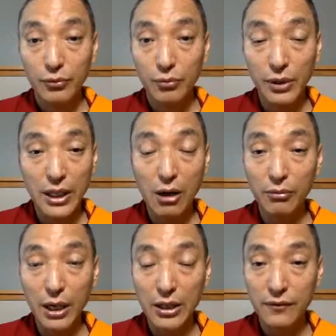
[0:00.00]
Without
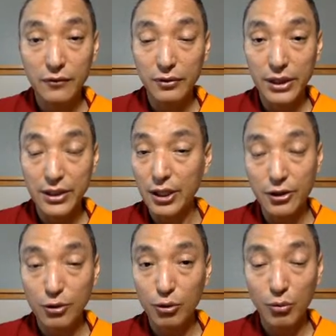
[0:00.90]
mindfulness, there's
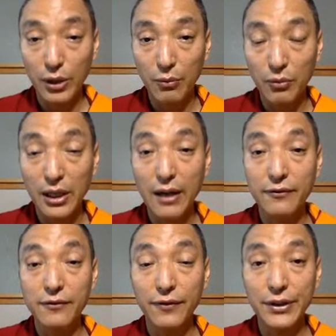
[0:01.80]
no way. We have
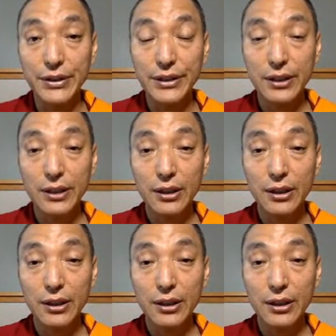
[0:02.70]
to first